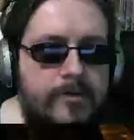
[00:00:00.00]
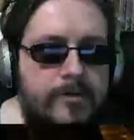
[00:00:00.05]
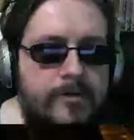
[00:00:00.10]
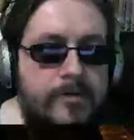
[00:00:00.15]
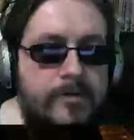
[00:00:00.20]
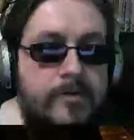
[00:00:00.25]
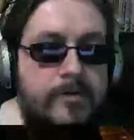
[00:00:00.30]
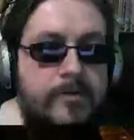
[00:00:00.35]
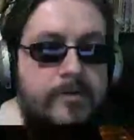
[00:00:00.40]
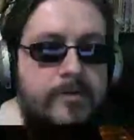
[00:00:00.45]

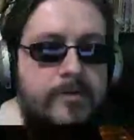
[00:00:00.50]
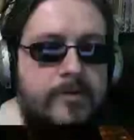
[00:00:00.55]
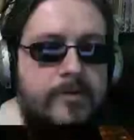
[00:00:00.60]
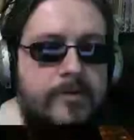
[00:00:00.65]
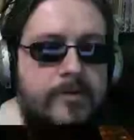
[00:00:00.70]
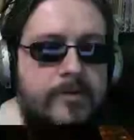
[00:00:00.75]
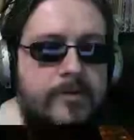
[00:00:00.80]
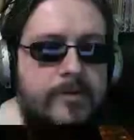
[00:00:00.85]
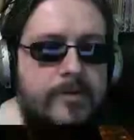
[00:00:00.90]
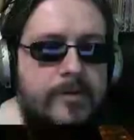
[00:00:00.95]

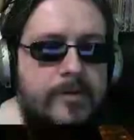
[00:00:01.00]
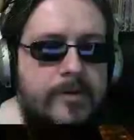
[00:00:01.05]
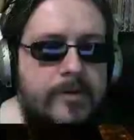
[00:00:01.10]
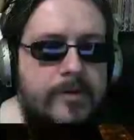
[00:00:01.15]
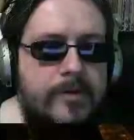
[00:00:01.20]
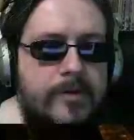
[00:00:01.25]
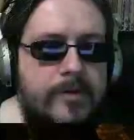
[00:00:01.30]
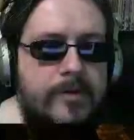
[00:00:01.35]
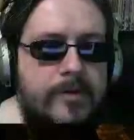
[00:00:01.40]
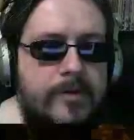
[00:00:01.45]

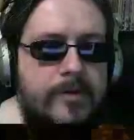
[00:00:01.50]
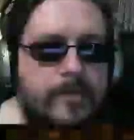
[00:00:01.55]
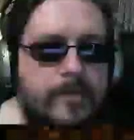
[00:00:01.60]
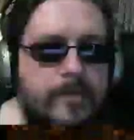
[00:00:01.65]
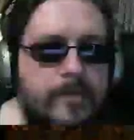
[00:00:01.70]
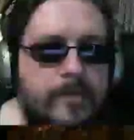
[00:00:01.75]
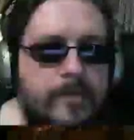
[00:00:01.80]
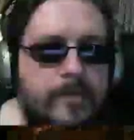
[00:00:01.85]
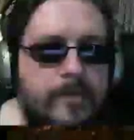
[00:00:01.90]
[no speech]